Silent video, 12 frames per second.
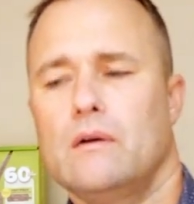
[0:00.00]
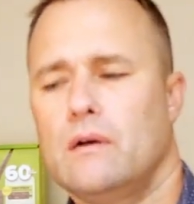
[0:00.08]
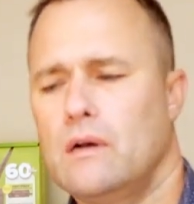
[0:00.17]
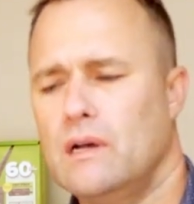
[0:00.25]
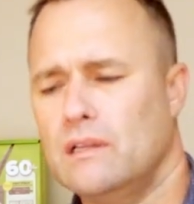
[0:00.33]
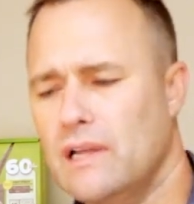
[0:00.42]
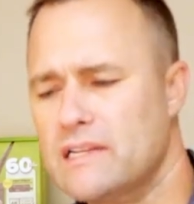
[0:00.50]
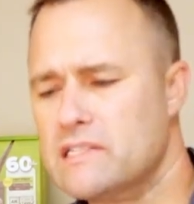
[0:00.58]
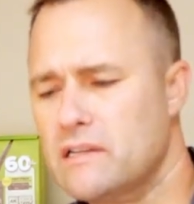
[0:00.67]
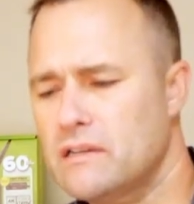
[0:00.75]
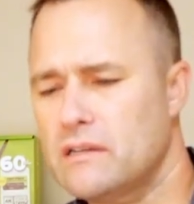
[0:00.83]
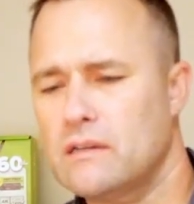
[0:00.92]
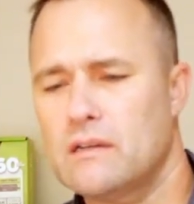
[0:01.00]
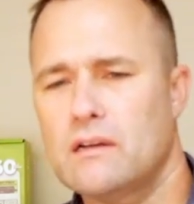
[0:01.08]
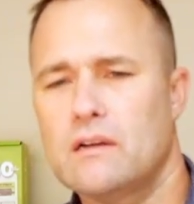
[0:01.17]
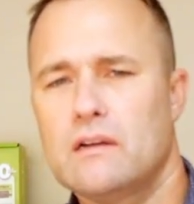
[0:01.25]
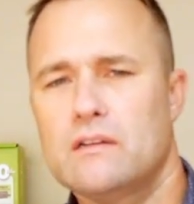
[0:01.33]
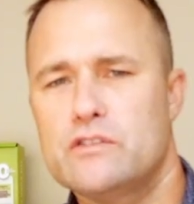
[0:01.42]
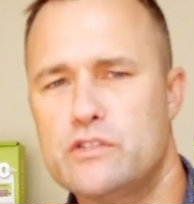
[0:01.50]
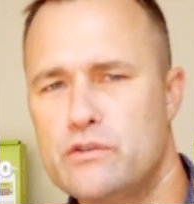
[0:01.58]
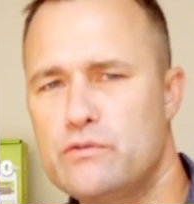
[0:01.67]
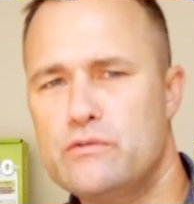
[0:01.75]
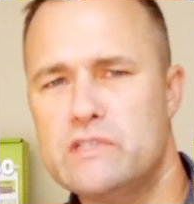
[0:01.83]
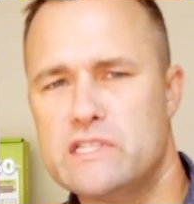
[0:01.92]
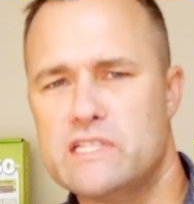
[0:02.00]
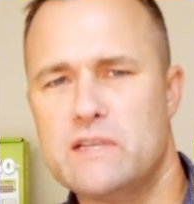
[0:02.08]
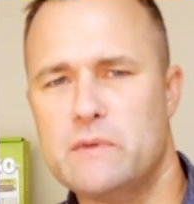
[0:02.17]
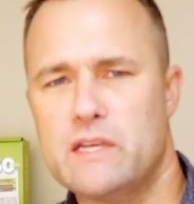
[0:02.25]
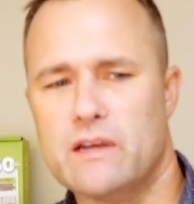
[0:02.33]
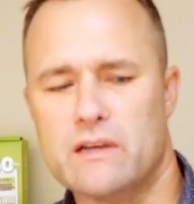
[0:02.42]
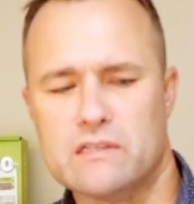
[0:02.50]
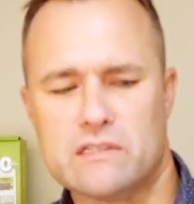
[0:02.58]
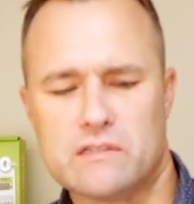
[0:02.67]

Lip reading: Alexa, tune to CBS.